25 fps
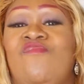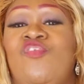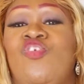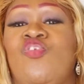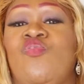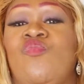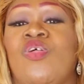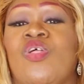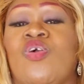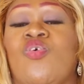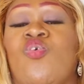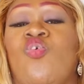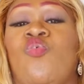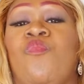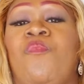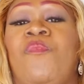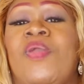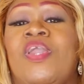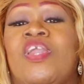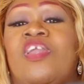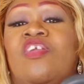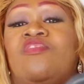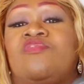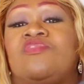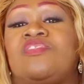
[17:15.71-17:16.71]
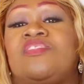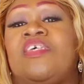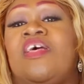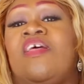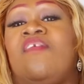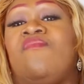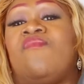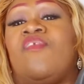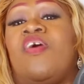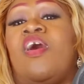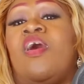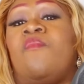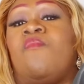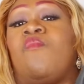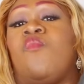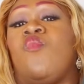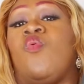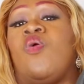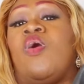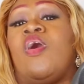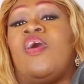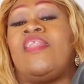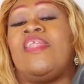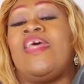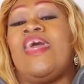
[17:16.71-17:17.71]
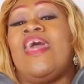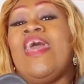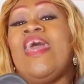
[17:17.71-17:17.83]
you will go pick yourself up one